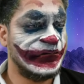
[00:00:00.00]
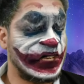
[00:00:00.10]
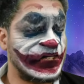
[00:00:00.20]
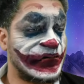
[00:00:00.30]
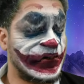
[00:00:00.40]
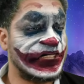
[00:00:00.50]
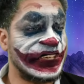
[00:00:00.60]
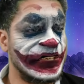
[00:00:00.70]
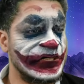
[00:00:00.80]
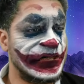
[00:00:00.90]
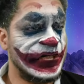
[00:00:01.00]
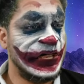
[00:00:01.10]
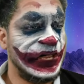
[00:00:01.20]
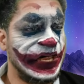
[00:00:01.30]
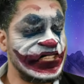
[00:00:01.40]
but for others,
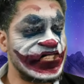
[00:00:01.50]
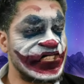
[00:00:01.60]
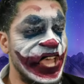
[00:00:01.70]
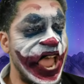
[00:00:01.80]
it's